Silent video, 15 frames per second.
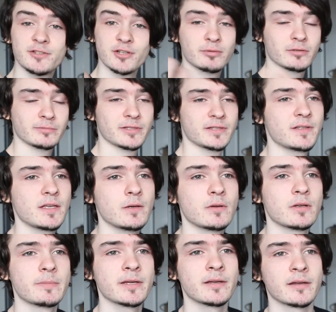So I'll probably see you
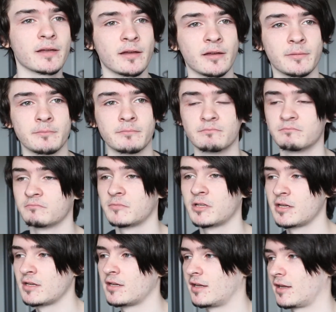in a bit, um,
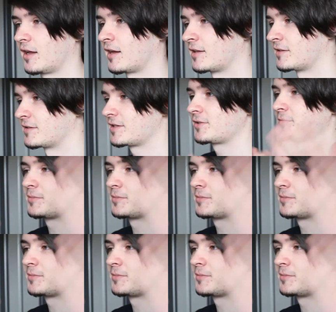and this